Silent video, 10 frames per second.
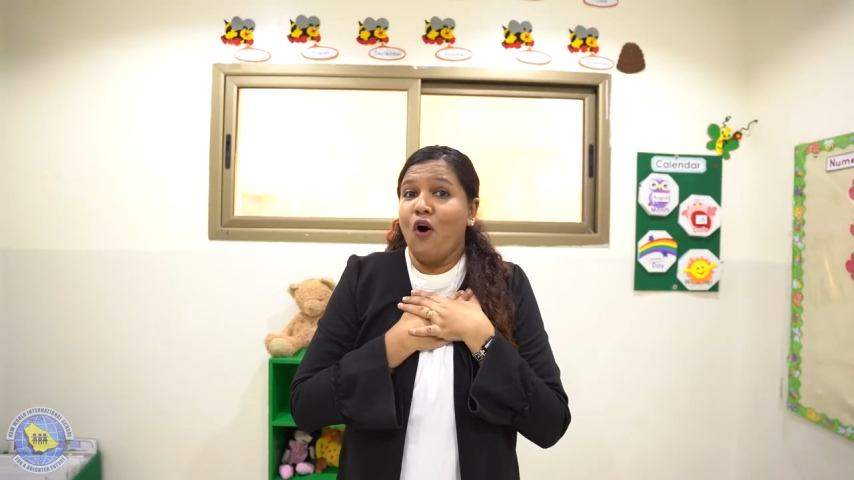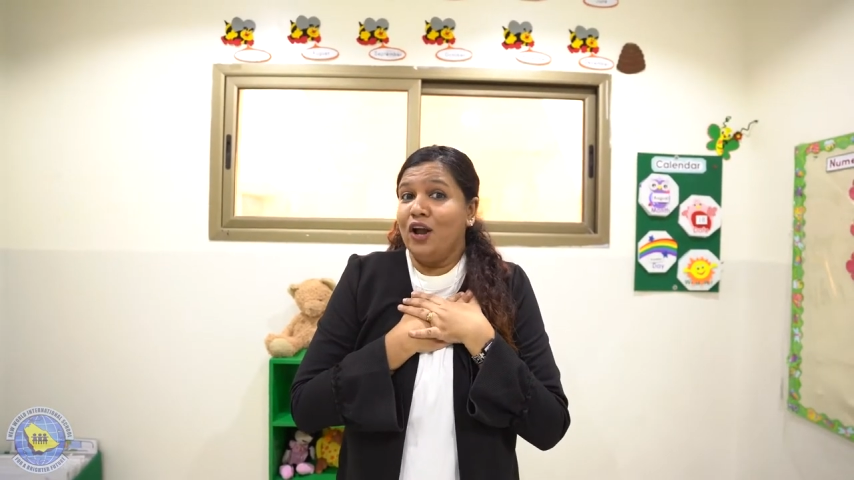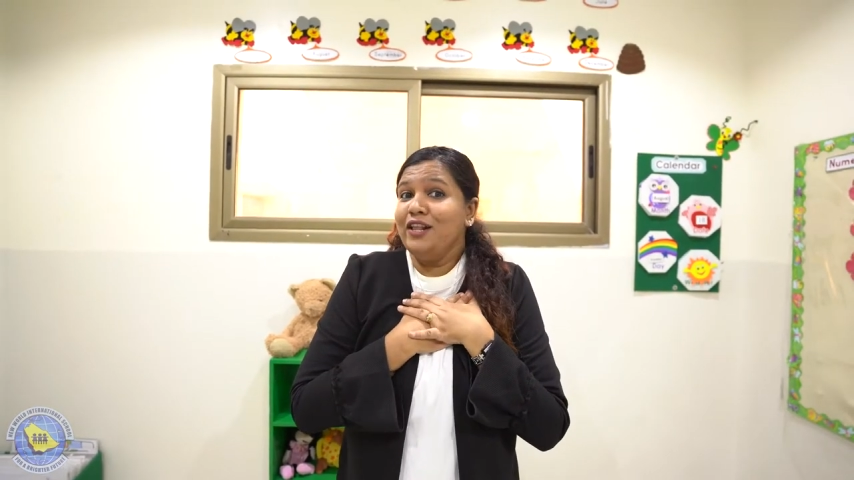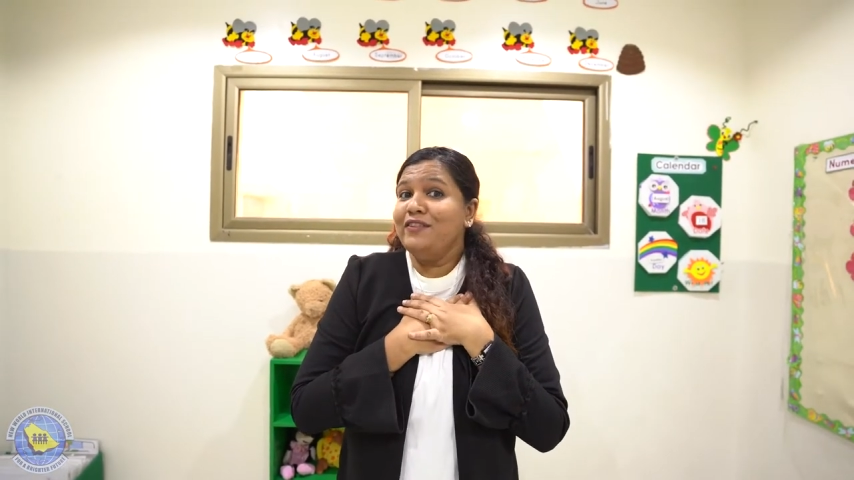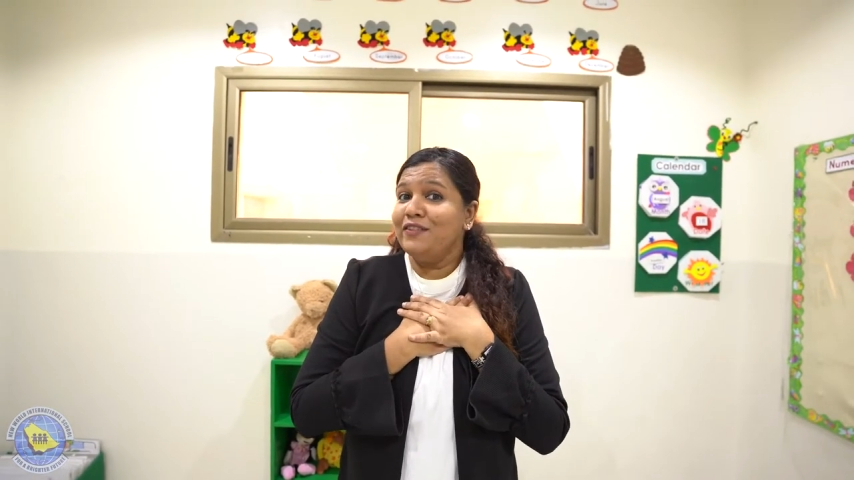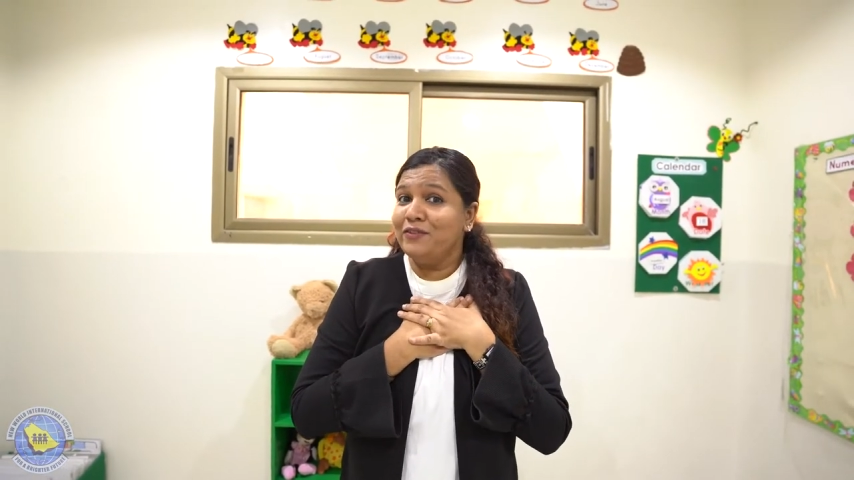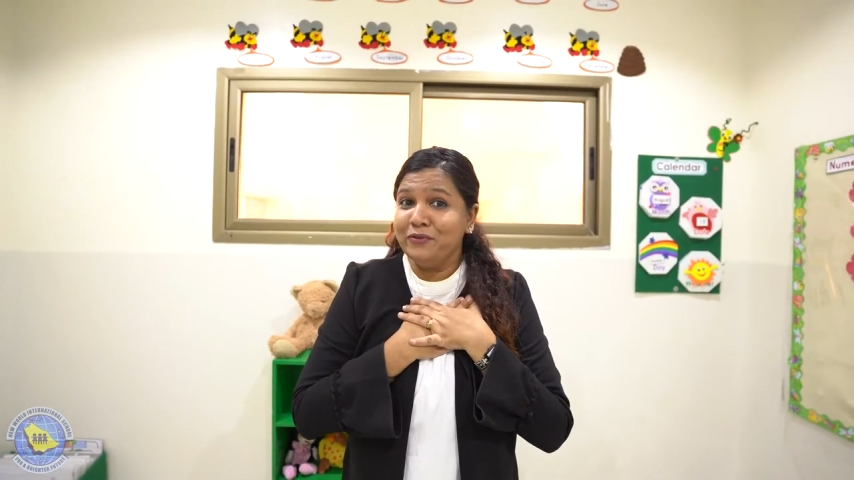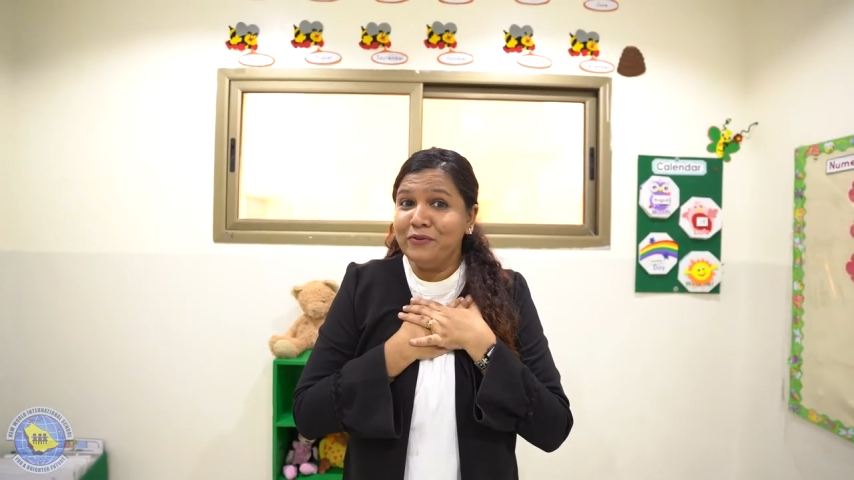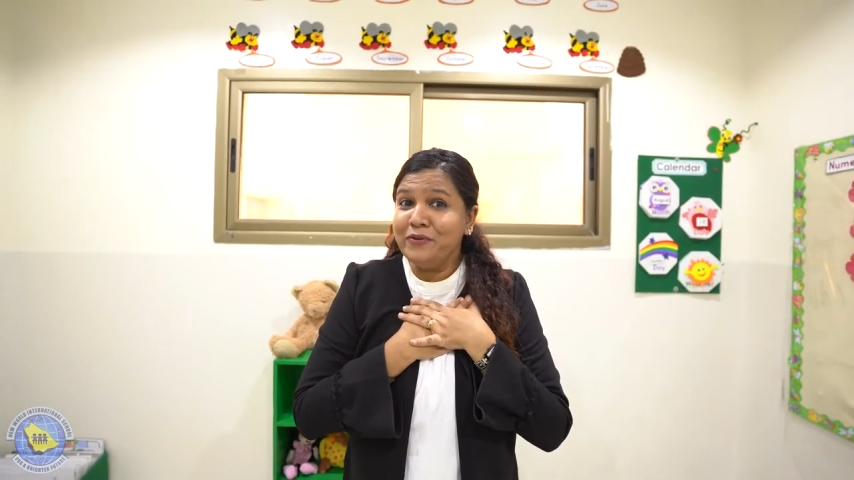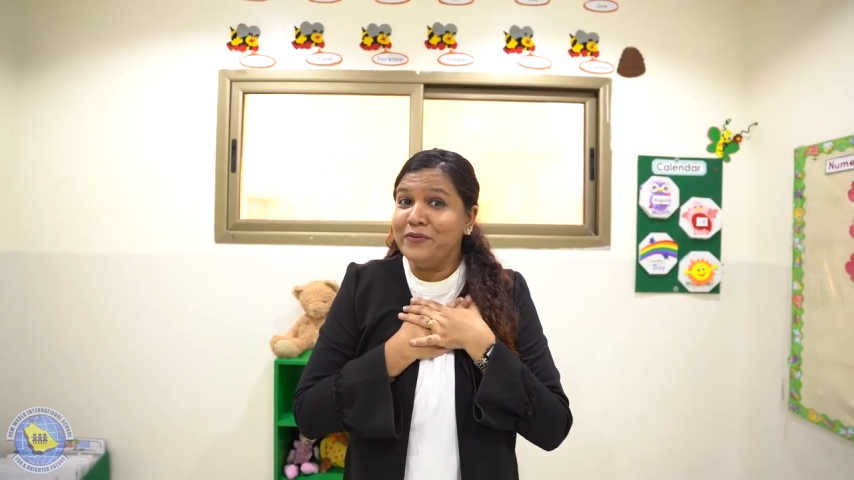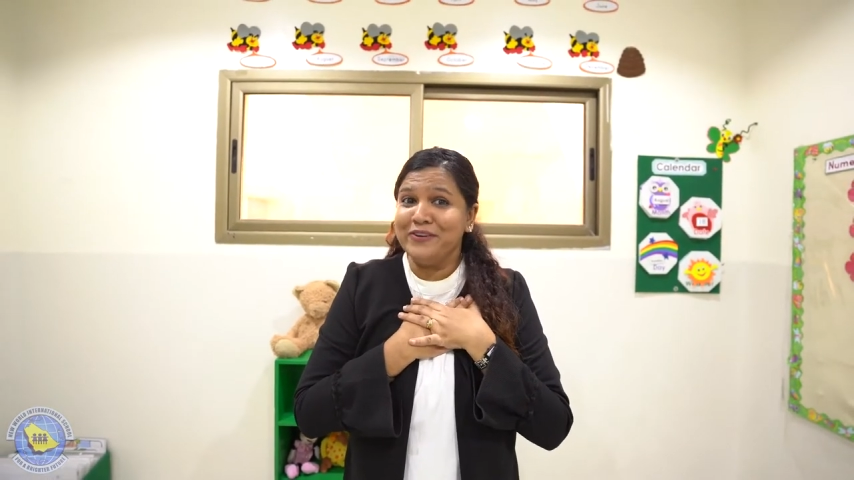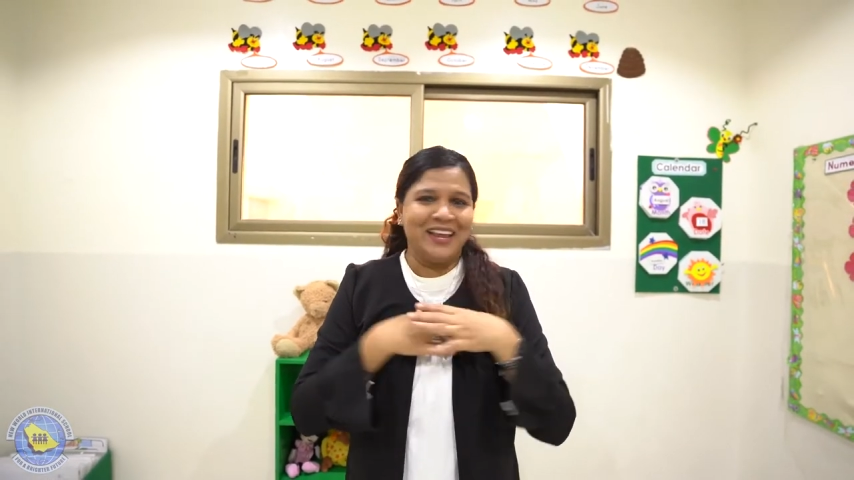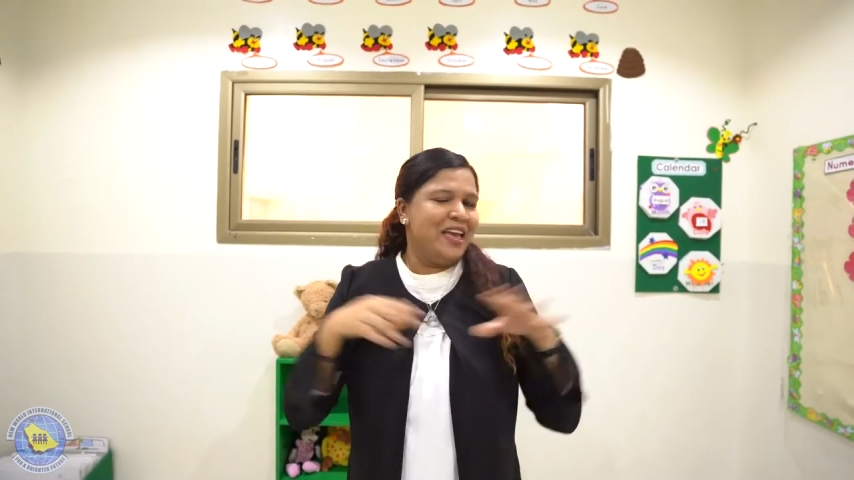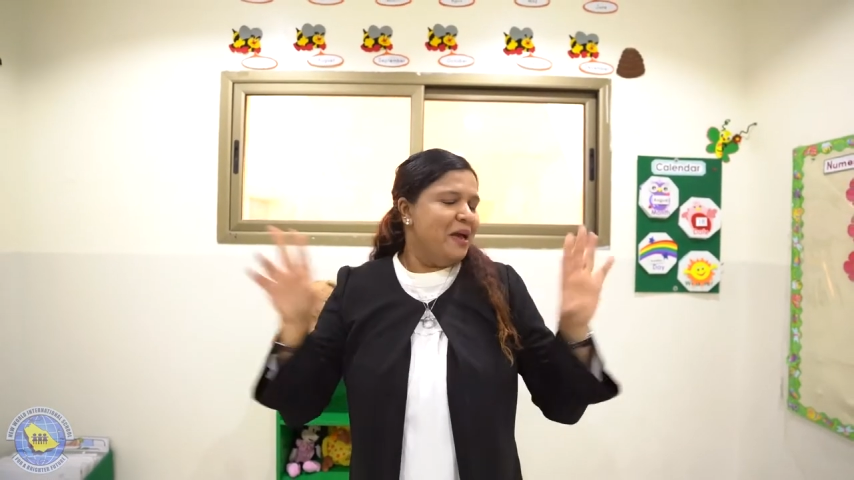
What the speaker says: all soon.